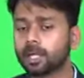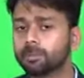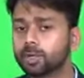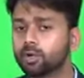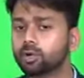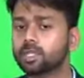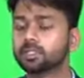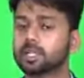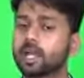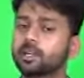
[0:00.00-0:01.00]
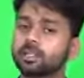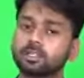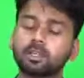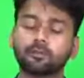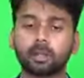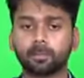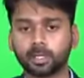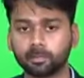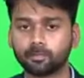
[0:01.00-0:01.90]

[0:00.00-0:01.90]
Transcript: embryo the child is developing?